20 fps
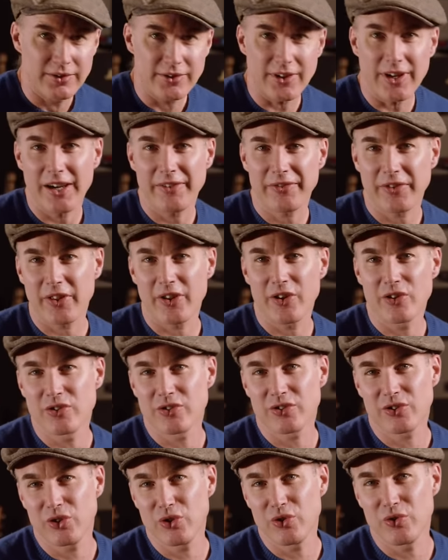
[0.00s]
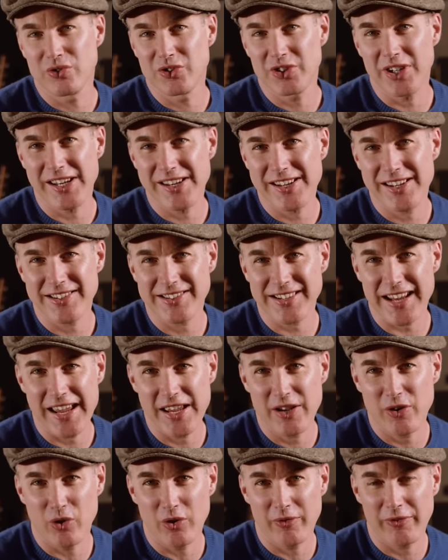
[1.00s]
So after those two genius
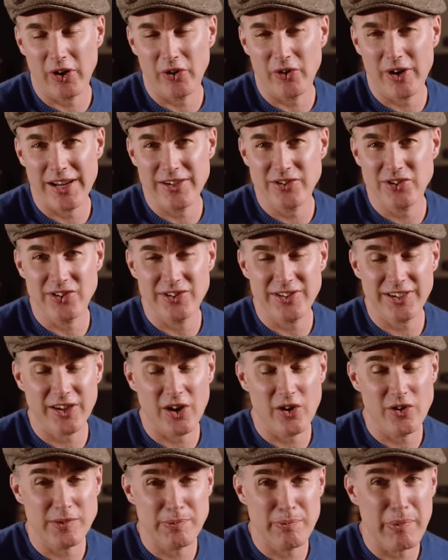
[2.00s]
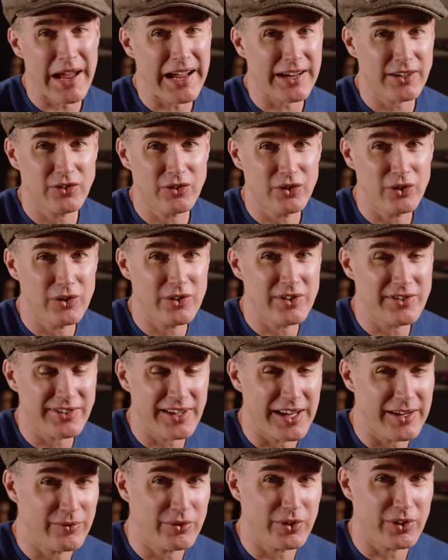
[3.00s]
A chord variations, it goes back to the
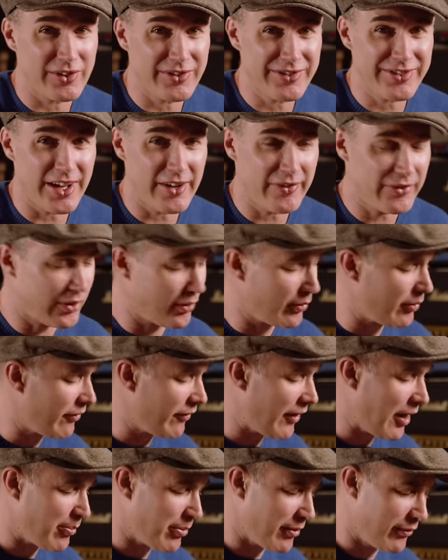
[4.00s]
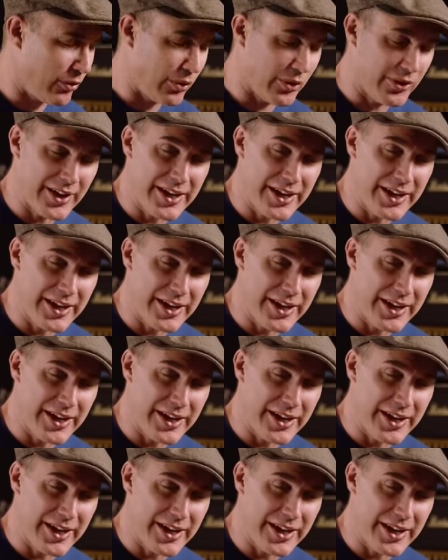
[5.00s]
same sort of stuff that we've had before.